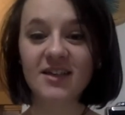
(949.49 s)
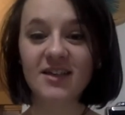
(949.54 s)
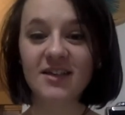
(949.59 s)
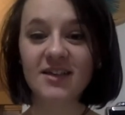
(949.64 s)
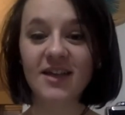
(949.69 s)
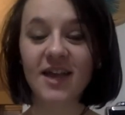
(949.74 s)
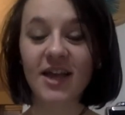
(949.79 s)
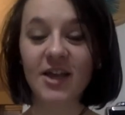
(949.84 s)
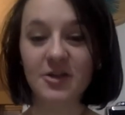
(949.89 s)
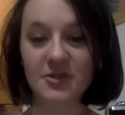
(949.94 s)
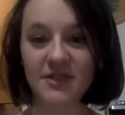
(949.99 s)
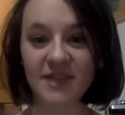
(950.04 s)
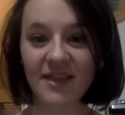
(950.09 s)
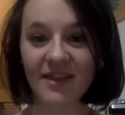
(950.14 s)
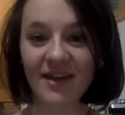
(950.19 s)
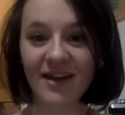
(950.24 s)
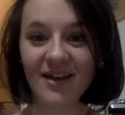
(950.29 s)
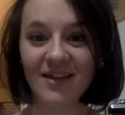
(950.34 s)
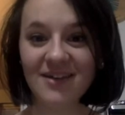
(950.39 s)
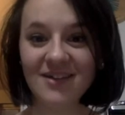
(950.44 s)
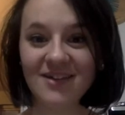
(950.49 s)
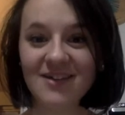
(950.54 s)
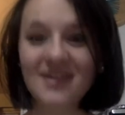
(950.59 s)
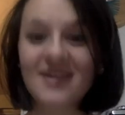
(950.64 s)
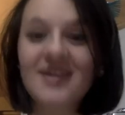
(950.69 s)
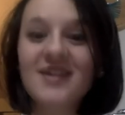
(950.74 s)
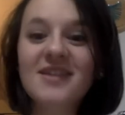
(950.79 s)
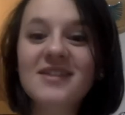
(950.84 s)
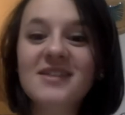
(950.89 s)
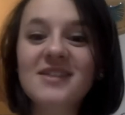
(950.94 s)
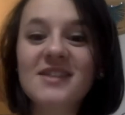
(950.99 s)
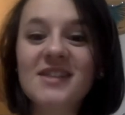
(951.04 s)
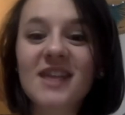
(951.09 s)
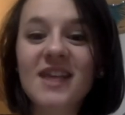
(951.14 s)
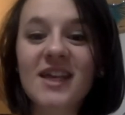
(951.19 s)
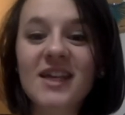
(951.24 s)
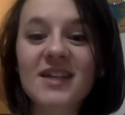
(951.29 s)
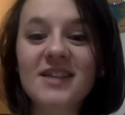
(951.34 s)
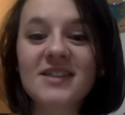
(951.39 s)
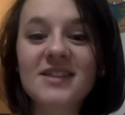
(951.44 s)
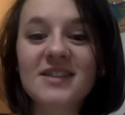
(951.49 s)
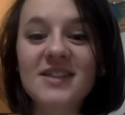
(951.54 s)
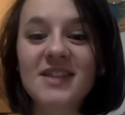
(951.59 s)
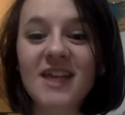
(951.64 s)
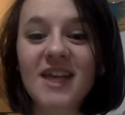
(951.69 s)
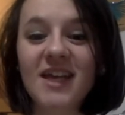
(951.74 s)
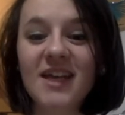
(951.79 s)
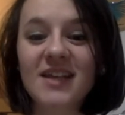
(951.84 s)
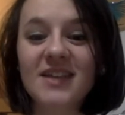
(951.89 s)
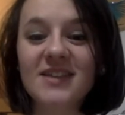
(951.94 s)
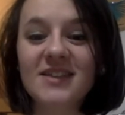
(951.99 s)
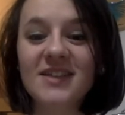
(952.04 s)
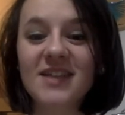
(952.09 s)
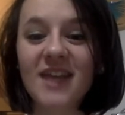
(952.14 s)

Can you say that? T, t, t.